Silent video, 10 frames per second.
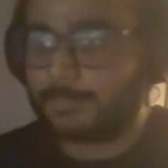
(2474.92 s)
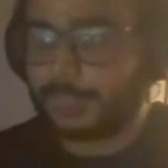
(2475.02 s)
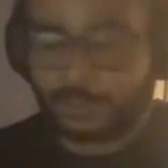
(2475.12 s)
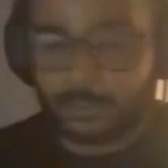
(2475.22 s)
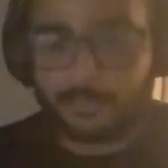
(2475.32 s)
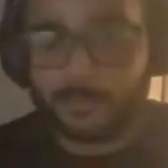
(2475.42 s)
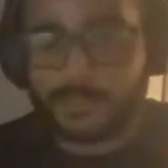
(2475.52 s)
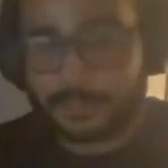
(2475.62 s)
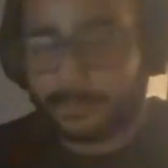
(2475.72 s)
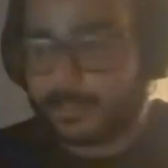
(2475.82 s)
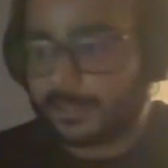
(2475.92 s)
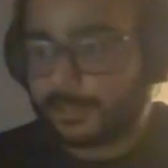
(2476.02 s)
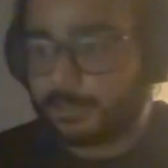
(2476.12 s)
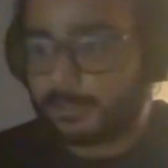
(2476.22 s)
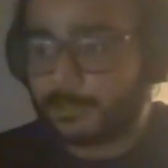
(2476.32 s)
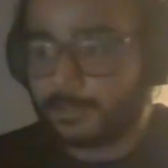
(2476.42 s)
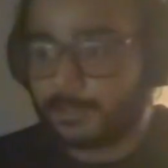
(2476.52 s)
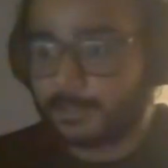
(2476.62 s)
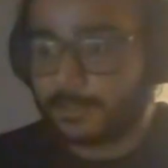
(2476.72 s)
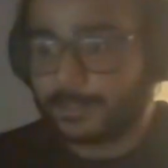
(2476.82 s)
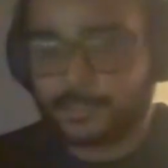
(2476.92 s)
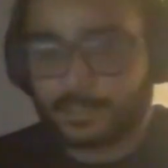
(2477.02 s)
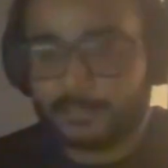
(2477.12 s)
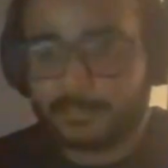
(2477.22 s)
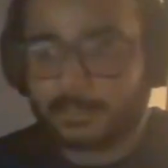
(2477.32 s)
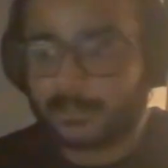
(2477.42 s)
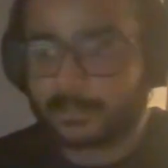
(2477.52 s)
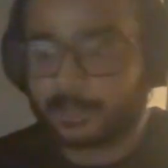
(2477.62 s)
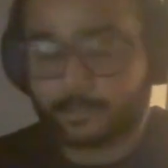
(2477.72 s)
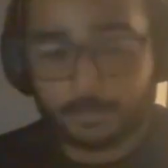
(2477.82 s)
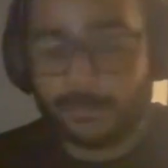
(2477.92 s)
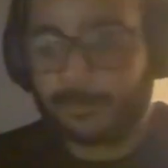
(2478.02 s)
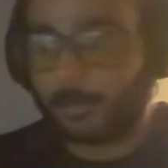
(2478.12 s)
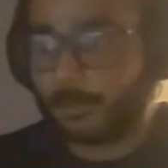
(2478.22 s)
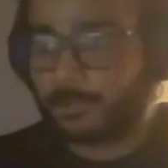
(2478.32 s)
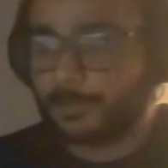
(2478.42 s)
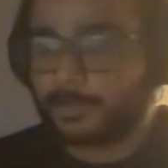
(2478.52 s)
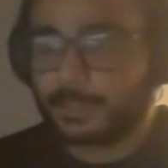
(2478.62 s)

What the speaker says: check out Bulls and Bears Cafe on Instagram and give them a follow.